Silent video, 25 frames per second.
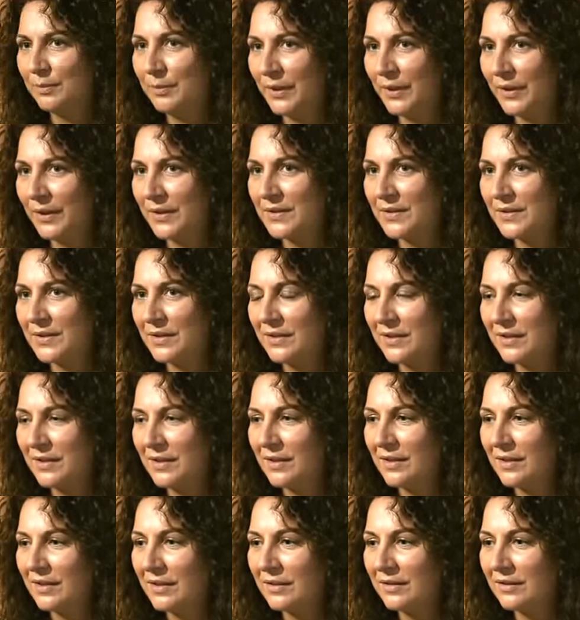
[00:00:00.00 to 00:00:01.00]
but
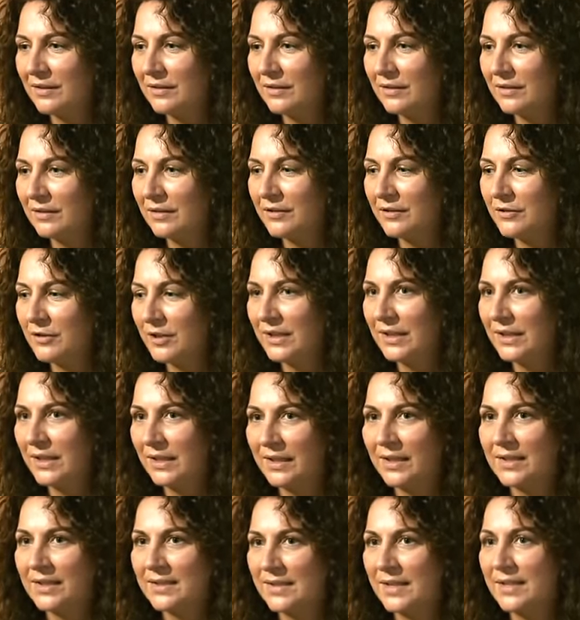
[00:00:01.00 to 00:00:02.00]
are
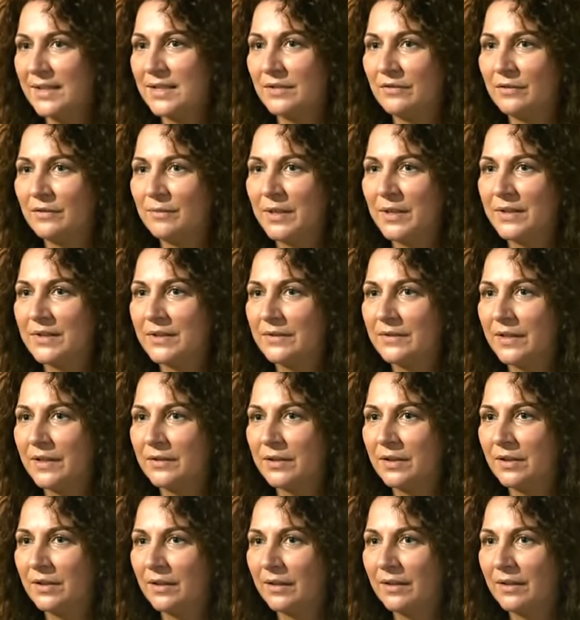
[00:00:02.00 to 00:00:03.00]
drinking excessive amounts of
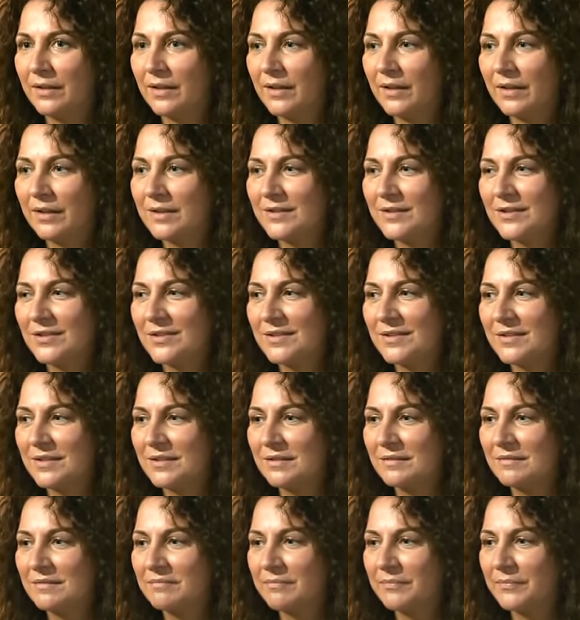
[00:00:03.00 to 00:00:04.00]
alcohol, and it
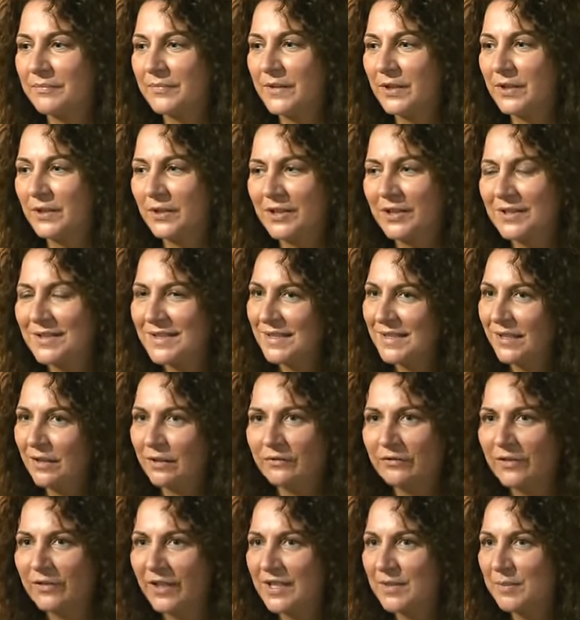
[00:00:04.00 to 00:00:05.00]
just, you know, you see it
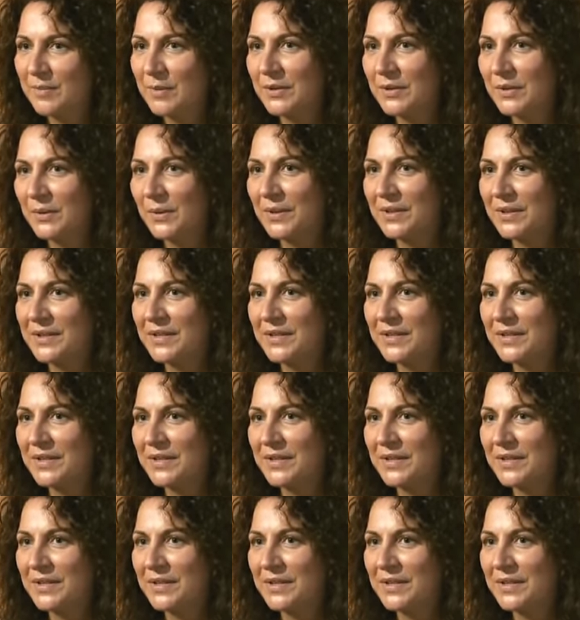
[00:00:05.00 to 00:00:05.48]
on Facebook all the